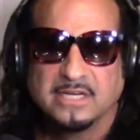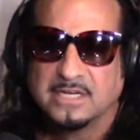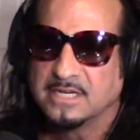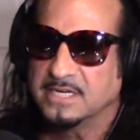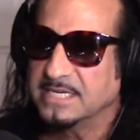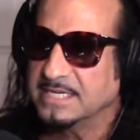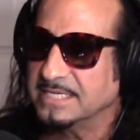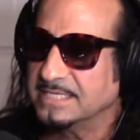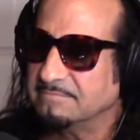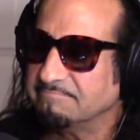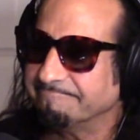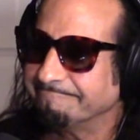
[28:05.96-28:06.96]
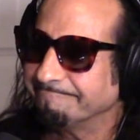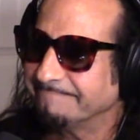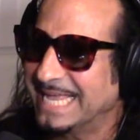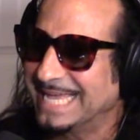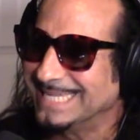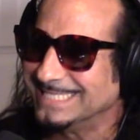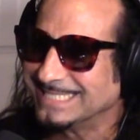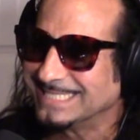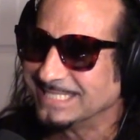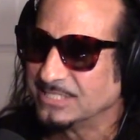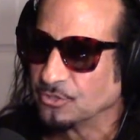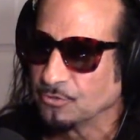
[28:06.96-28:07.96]
Um, and
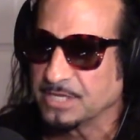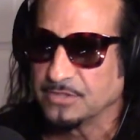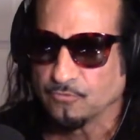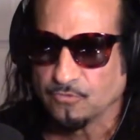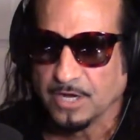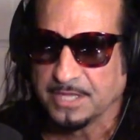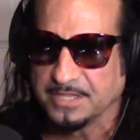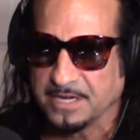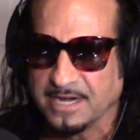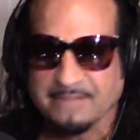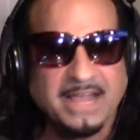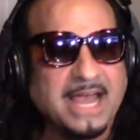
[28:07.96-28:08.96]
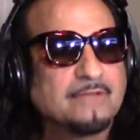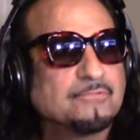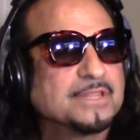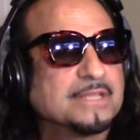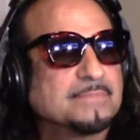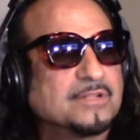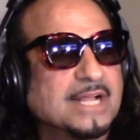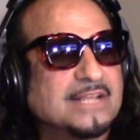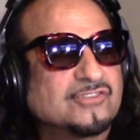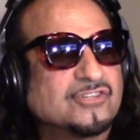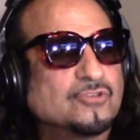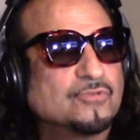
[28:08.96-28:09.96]
during the run that I've had with them the
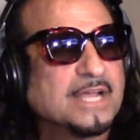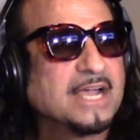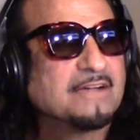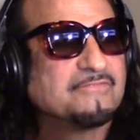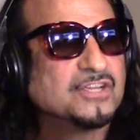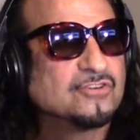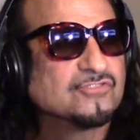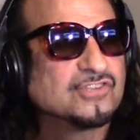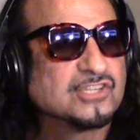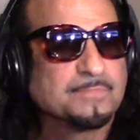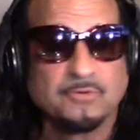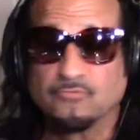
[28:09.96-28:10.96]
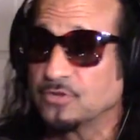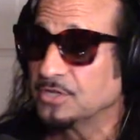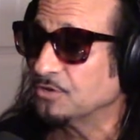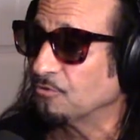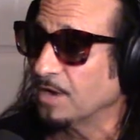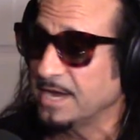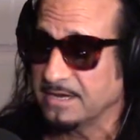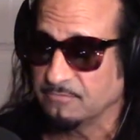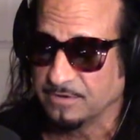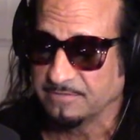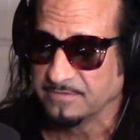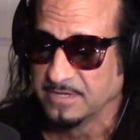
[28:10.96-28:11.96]
last two and a half years, it's been really great.
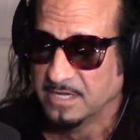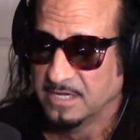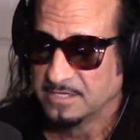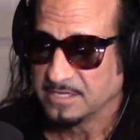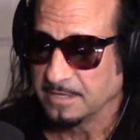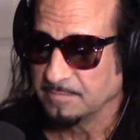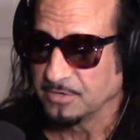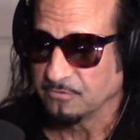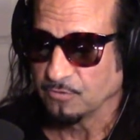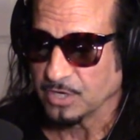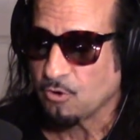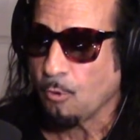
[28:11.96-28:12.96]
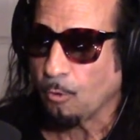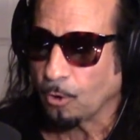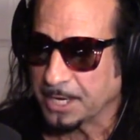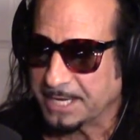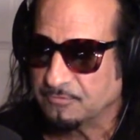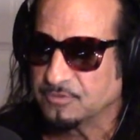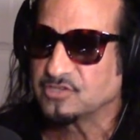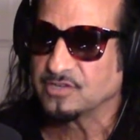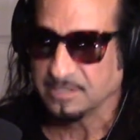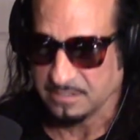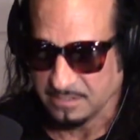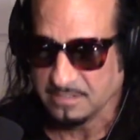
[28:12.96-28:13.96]
We've done a bit of recording, which
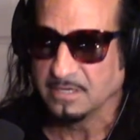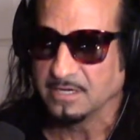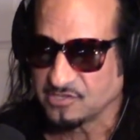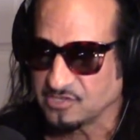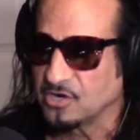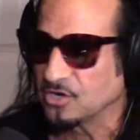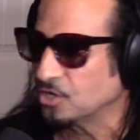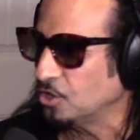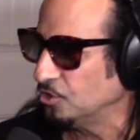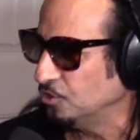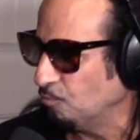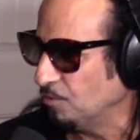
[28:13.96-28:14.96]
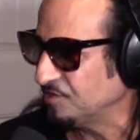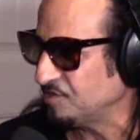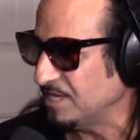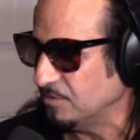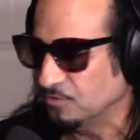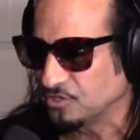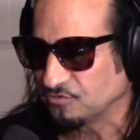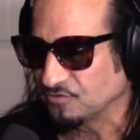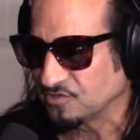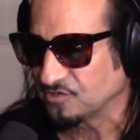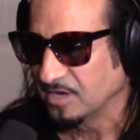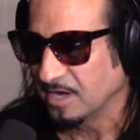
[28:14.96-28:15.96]
uh, a song called The Whiskey, which
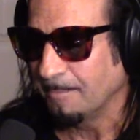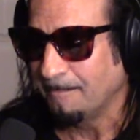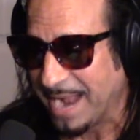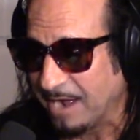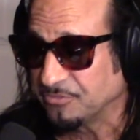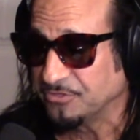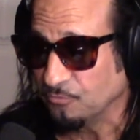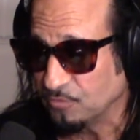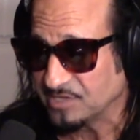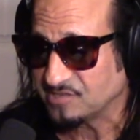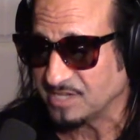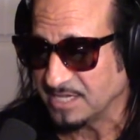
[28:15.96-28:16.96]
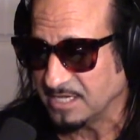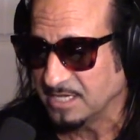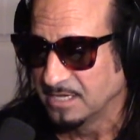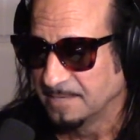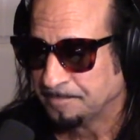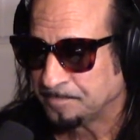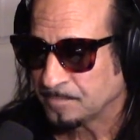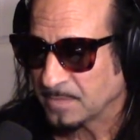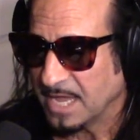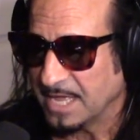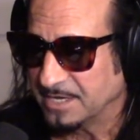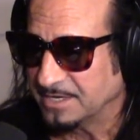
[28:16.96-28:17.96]
was about the whiskey
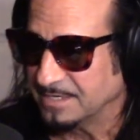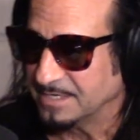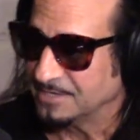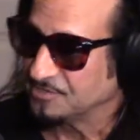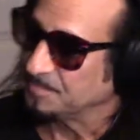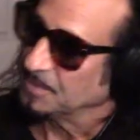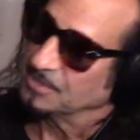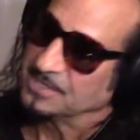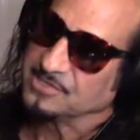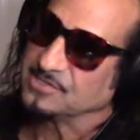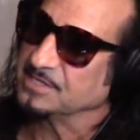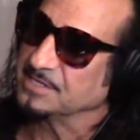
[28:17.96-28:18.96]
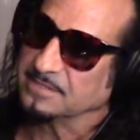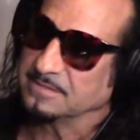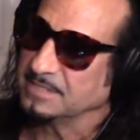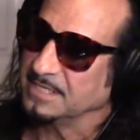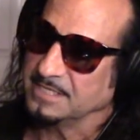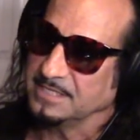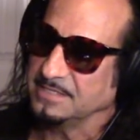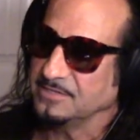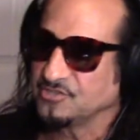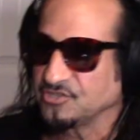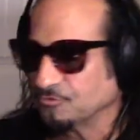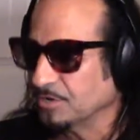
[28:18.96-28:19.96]
and experiencing the
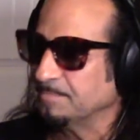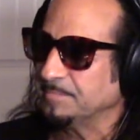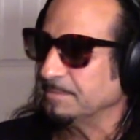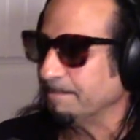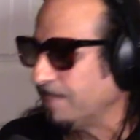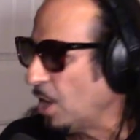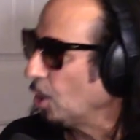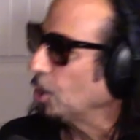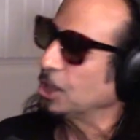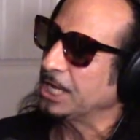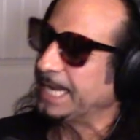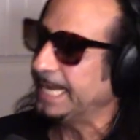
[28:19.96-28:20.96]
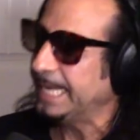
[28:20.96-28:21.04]
strip and partying.